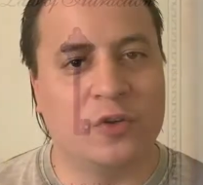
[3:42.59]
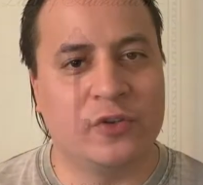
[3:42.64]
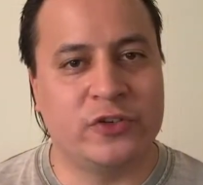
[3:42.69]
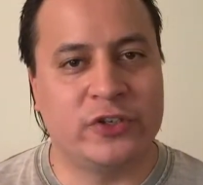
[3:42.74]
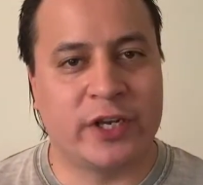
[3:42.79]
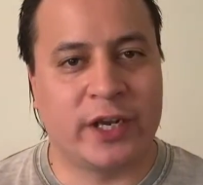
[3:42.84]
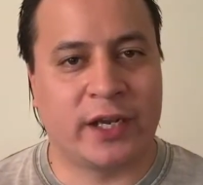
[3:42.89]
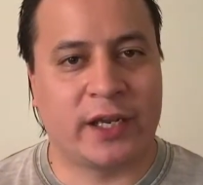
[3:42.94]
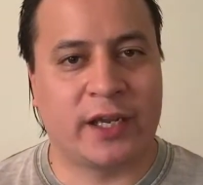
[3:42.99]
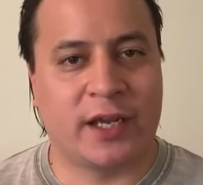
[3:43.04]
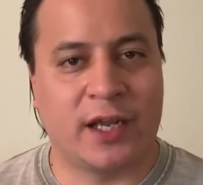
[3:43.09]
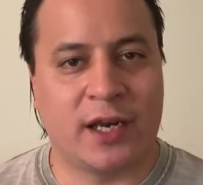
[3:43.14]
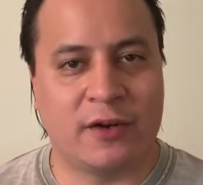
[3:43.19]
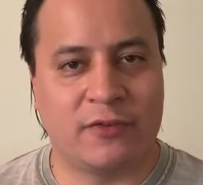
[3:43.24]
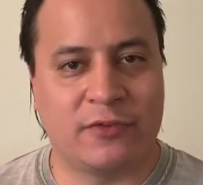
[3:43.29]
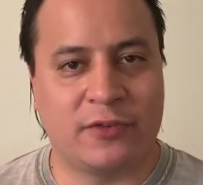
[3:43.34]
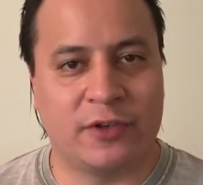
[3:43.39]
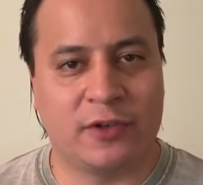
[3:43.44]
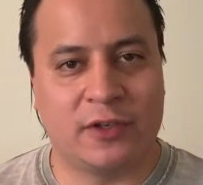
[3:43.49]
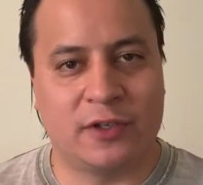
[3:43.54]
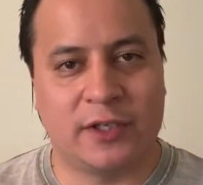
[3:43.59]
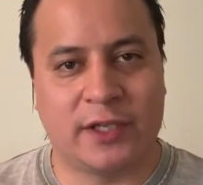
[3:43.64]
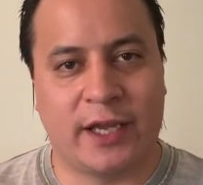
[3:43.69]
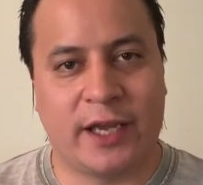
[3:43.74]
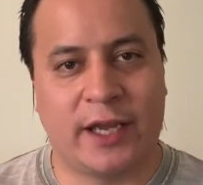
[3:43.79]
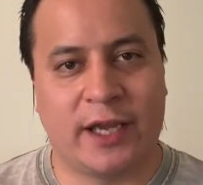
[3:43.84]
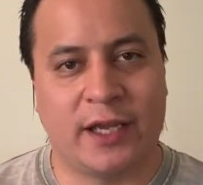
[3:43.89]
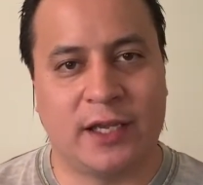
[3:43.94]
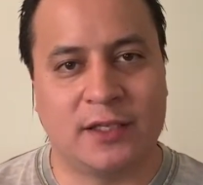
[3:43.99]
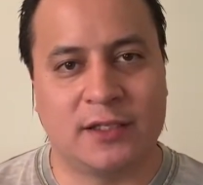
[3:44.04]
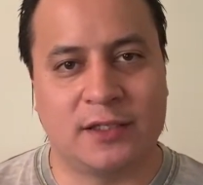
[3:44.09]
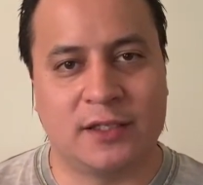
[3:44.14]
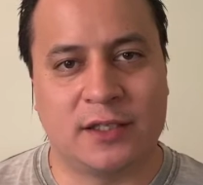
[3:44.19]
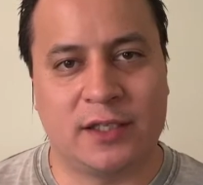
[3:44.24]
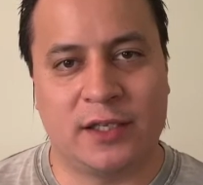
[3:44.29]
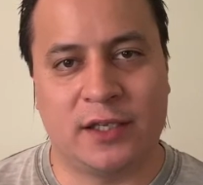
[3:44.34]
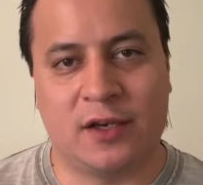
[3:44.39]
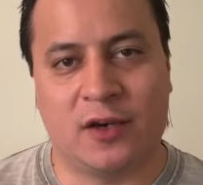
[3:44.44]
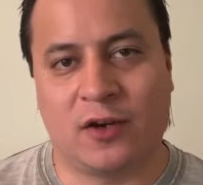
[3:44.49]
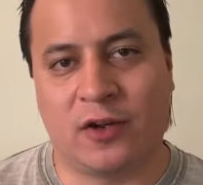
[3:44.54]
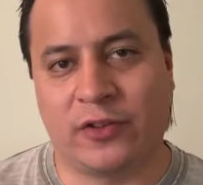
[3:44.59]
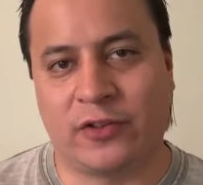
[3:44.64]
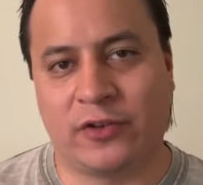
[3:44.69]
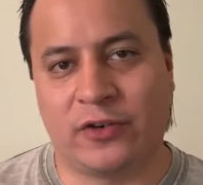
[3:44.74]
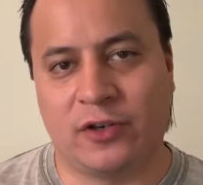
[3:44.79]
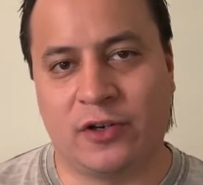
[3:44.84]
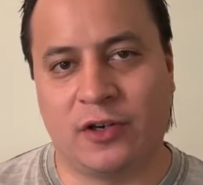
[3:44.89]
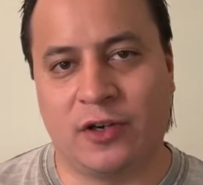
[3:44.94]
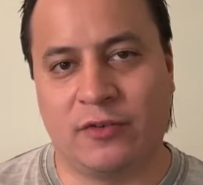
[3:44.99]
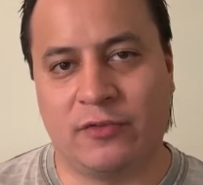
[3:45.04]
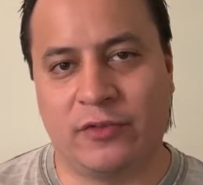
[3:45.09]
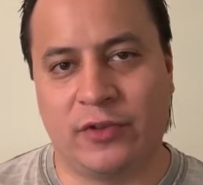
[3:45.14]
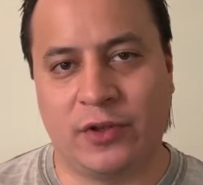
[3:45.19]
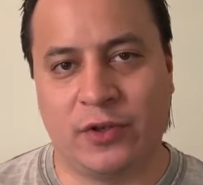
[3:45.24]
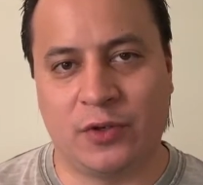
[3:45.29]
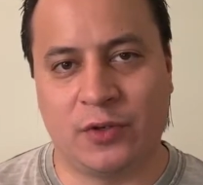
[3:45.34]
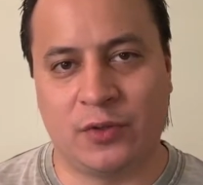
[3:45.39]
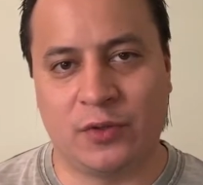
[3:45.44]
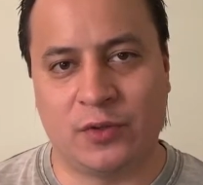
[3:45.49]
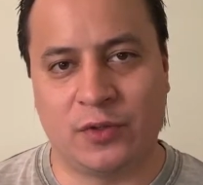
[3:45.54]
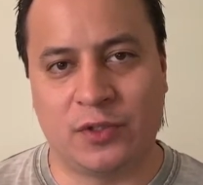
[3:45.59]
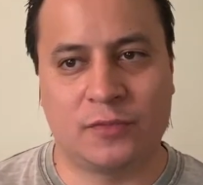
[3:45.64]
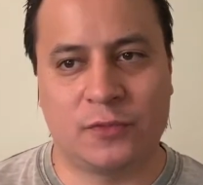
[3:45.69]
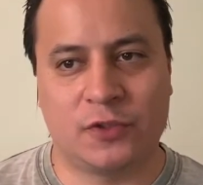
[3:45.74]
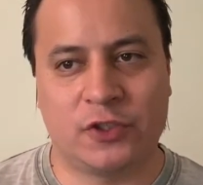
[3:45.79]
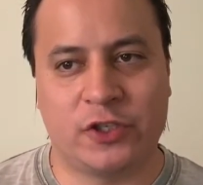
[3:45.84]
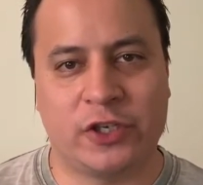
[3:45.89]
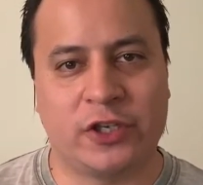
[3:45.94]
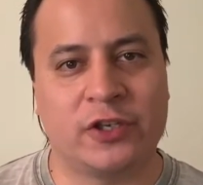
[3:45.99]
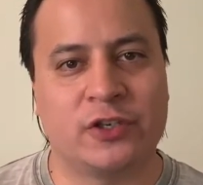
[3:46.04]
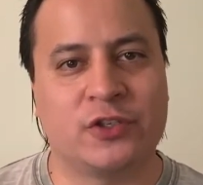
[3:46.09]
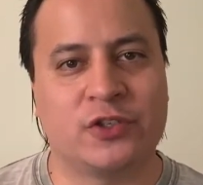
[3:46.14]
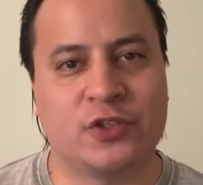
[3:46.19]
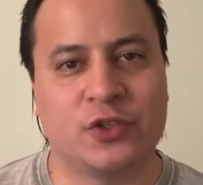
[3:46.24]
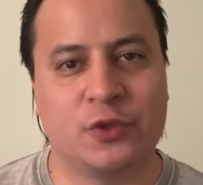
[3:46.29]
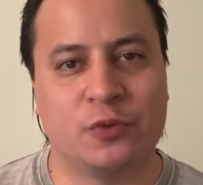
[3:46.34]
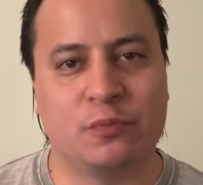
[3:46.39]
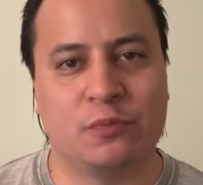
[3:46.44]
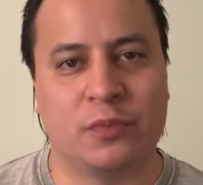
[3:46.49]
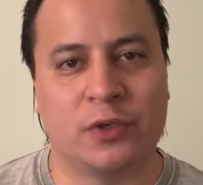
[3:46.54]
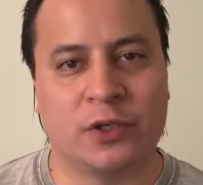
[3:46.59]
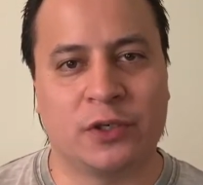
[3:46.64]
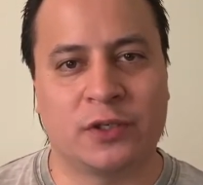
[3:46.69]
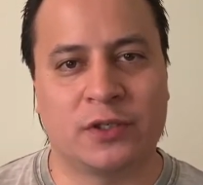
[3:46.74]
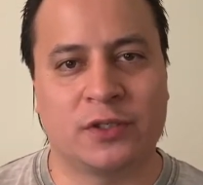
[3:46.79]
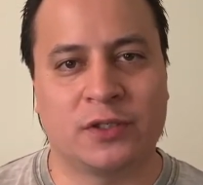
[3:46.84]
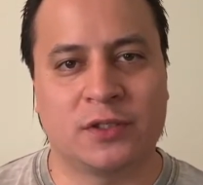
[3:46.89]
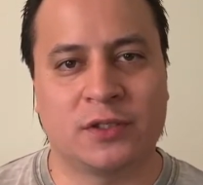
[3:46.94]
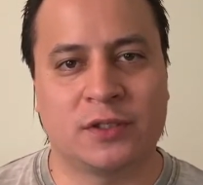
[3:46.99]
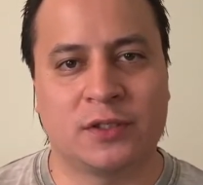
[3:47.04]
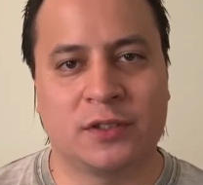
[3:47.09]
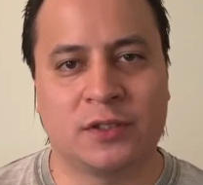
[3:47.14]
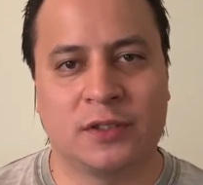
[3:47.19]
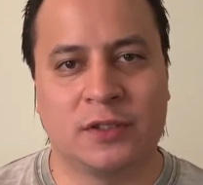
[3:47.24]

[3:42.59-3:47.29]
Jack Canfield as the author of those Chicken Soup books.